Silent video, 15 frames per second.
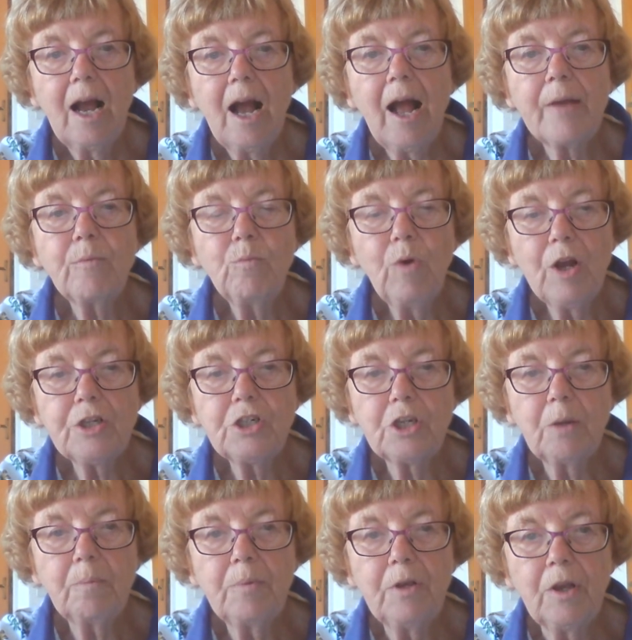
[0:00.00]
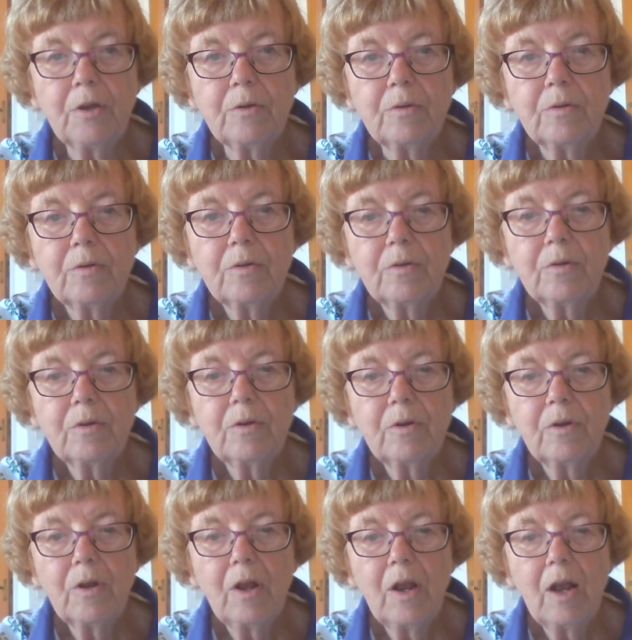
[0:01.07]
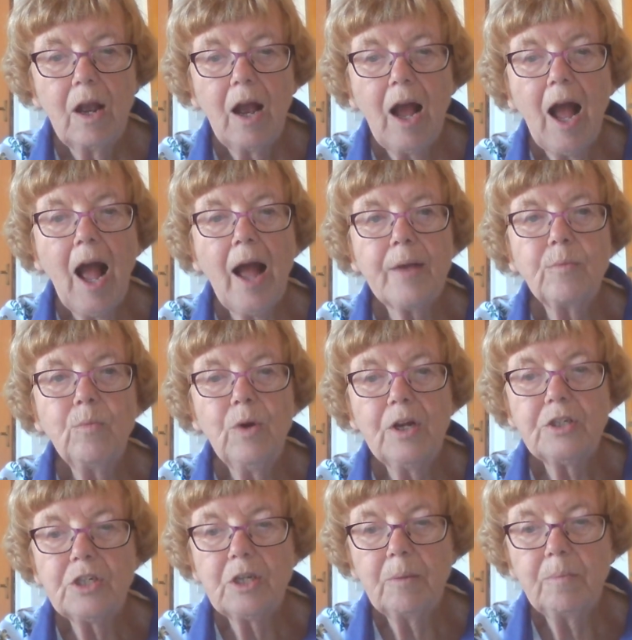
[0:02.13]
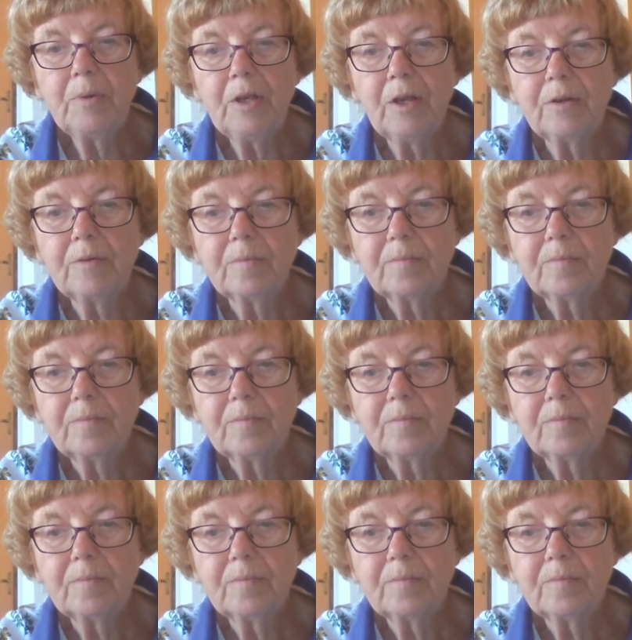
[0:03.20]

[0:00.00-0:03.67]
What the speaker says: I worship you. I worship you.